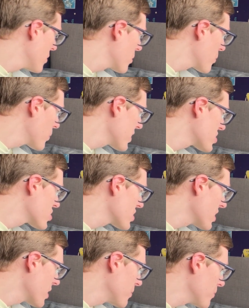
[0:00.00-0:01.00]
which
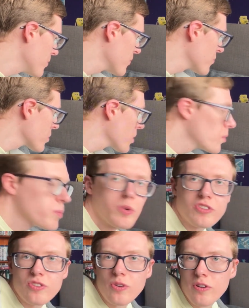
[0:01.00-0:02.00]

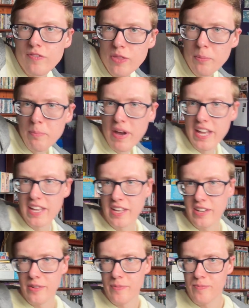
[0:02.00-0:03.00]
was sort of the
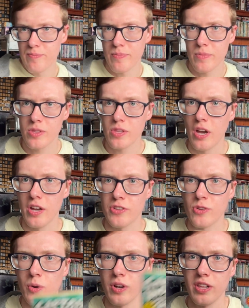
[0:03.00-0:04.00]
main
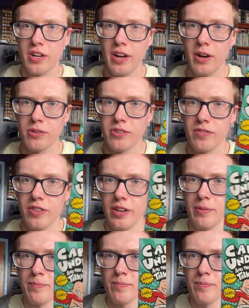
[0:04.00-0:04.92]
toilet out of the